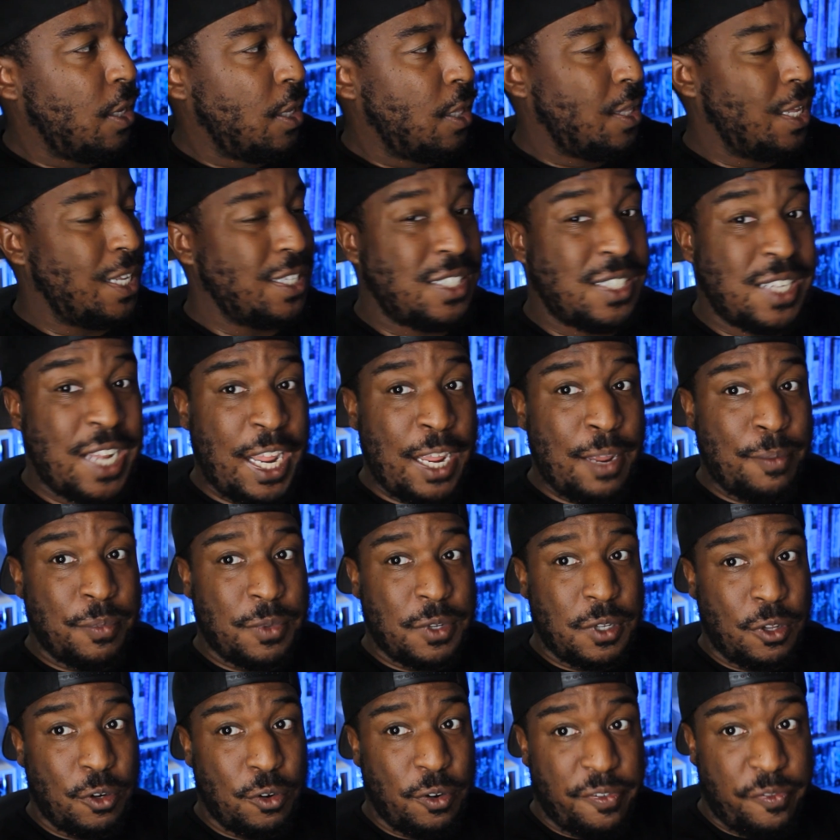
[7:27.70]
that same
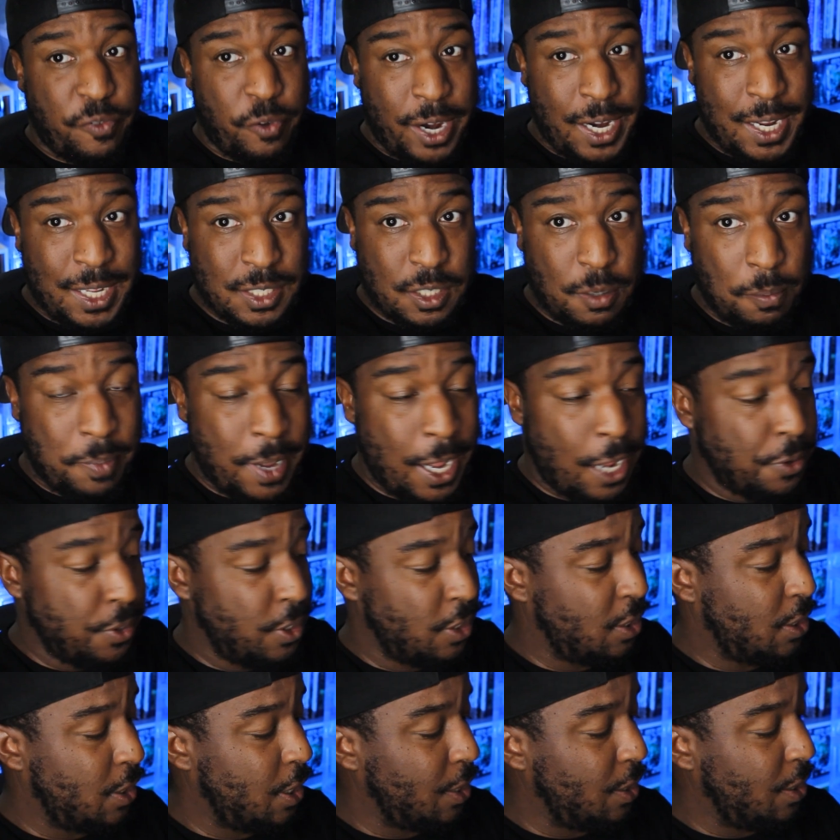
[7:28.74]
little phrase about the
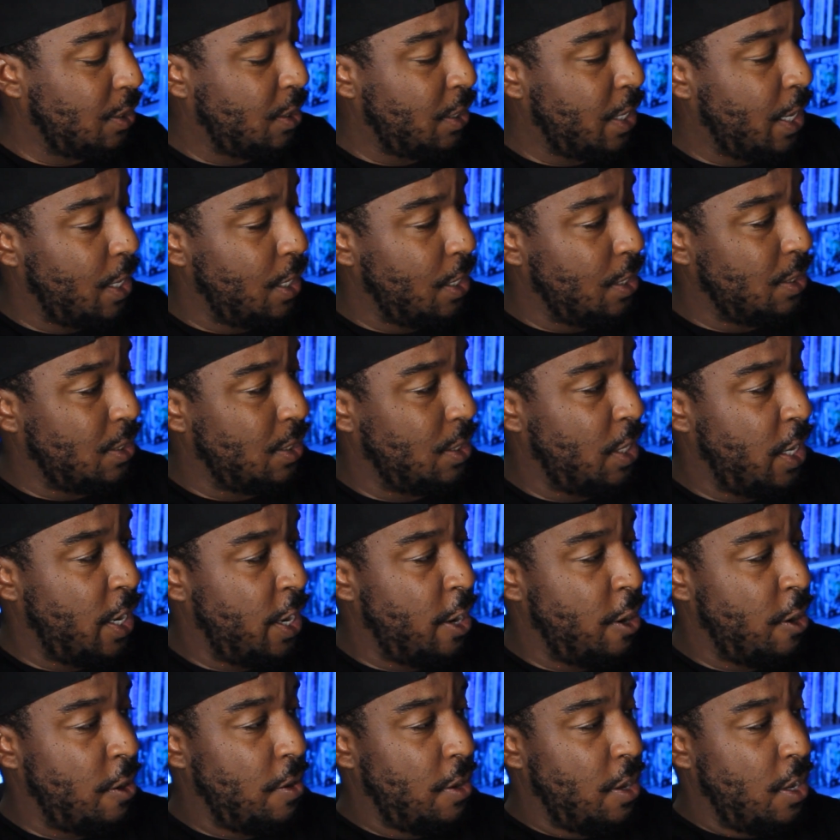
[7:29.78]
sunset is
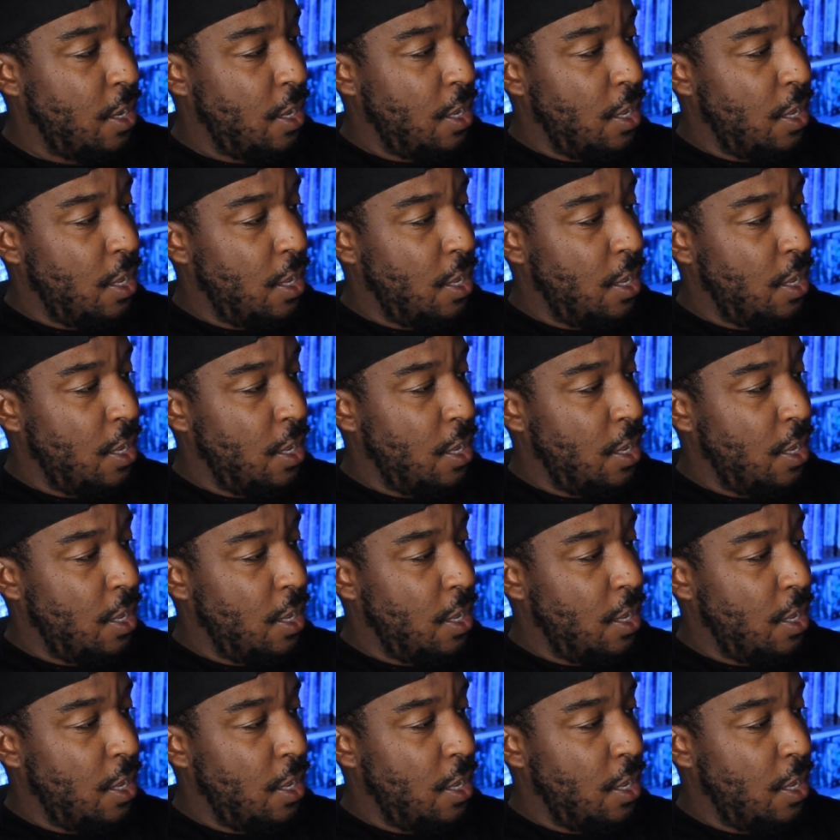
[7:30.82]
there,